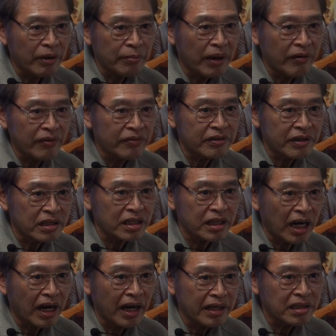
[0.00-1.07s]
above the
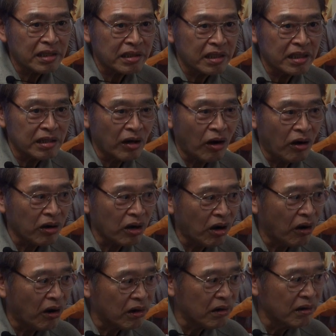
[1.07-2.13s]
skies in Hong
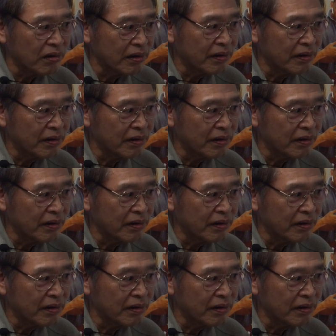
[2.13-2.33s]
Kong,